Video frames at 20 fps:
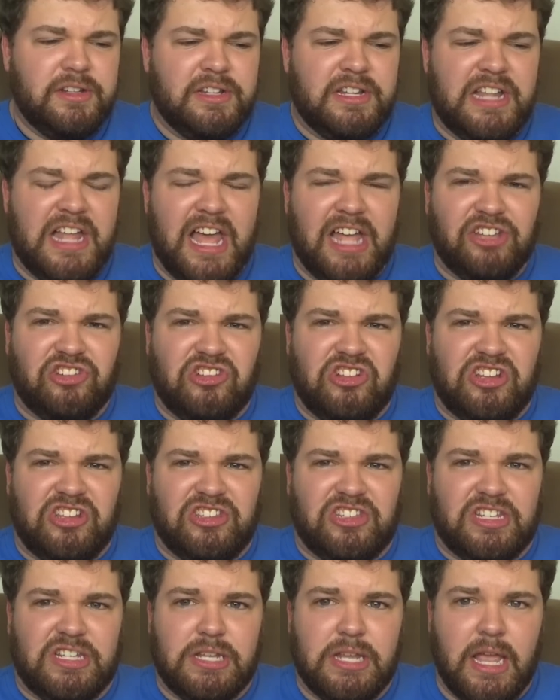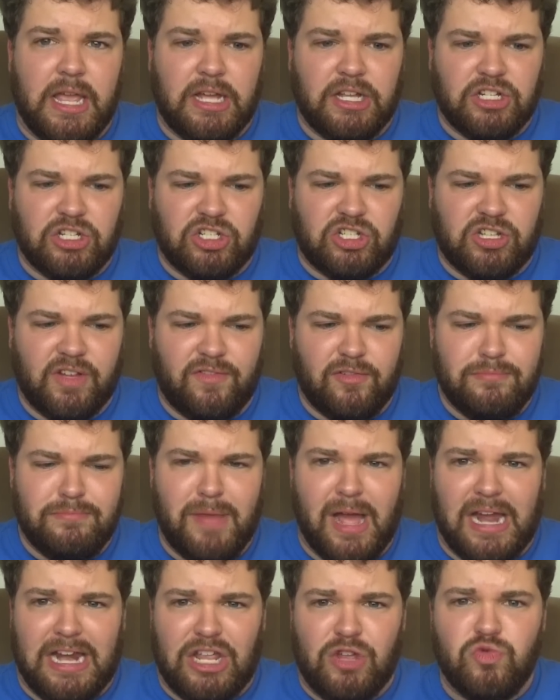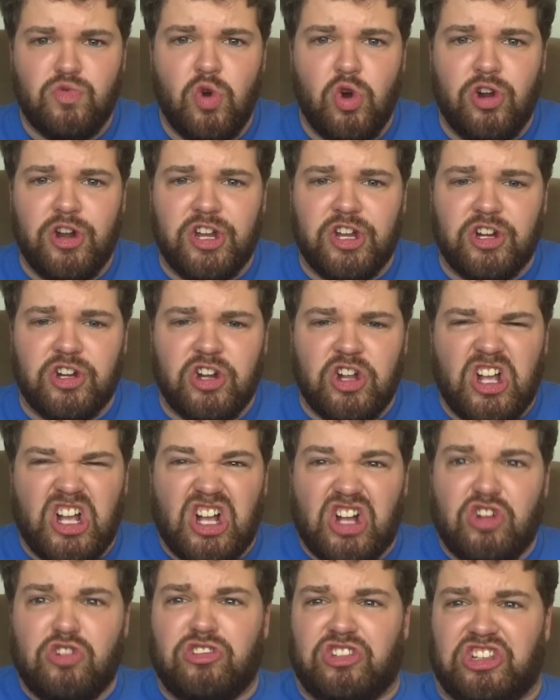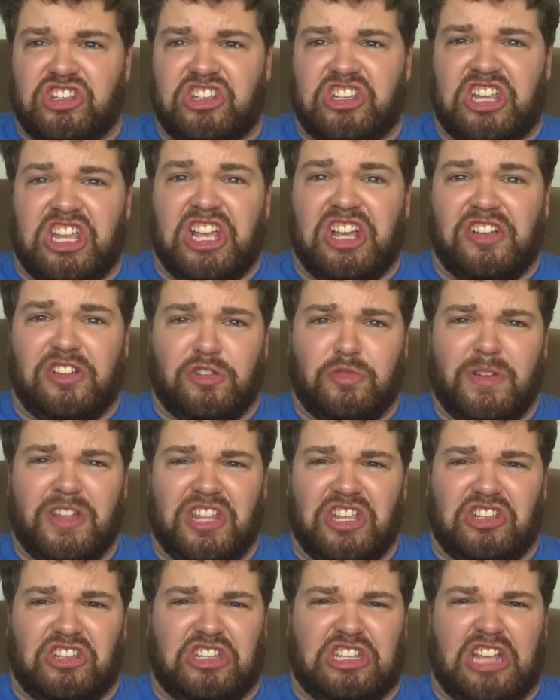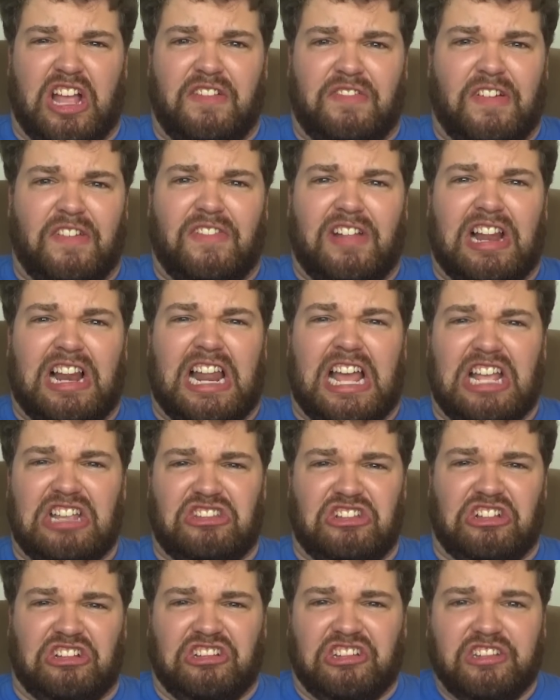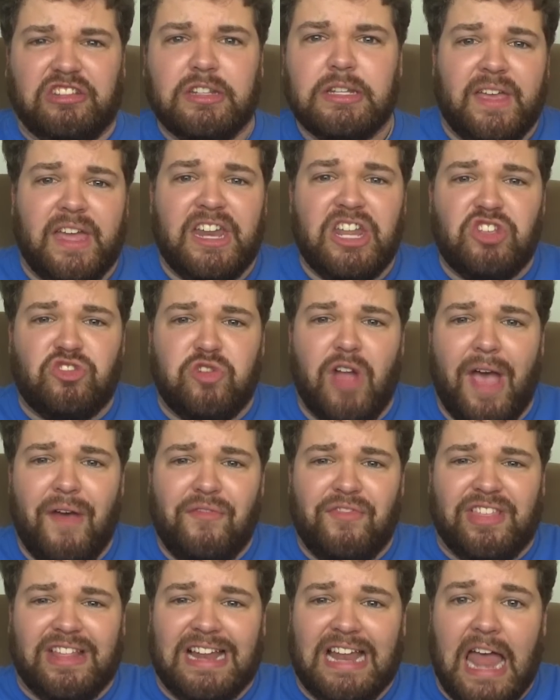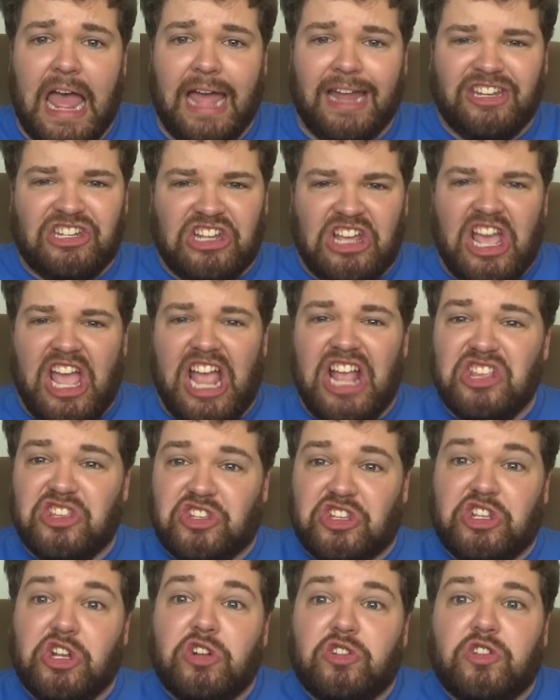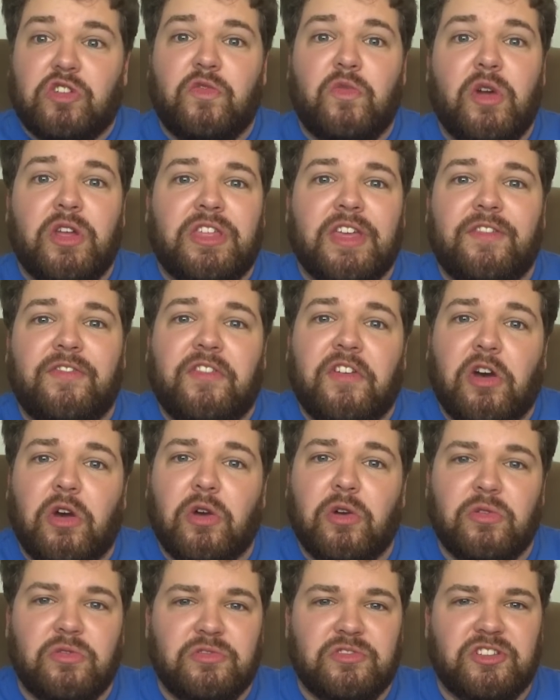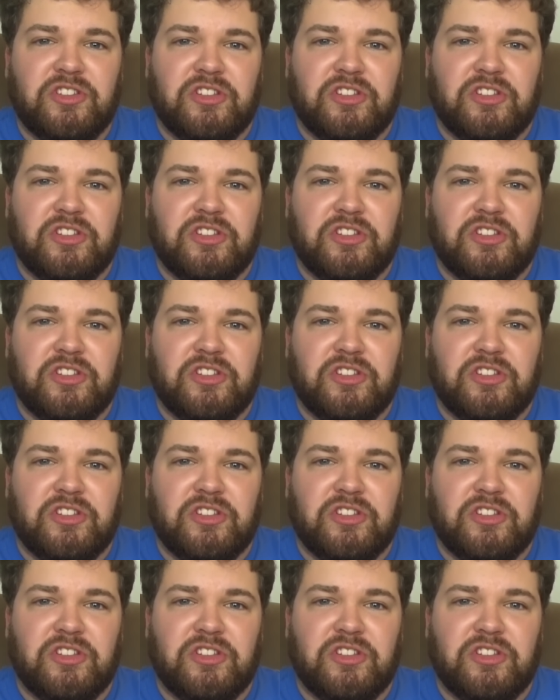Legend tells of a mighty warrior whose skills were the stuff of a legend, and he traveled the land in search of worthy foes.